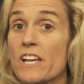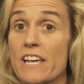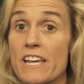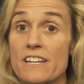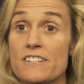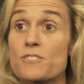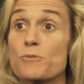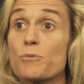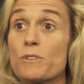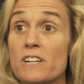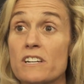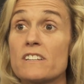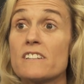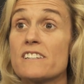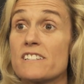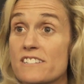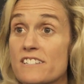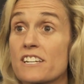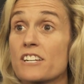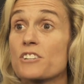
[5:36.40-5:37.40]
It's
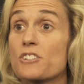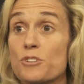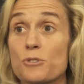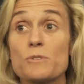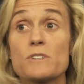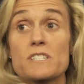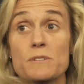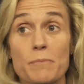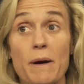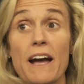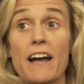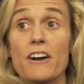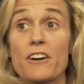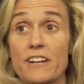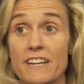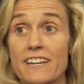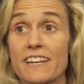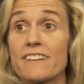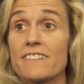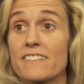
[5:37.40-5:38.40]
realistic to aspire
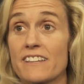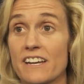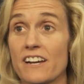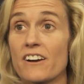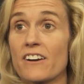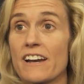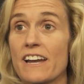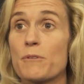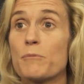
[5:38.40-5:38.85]
to get there,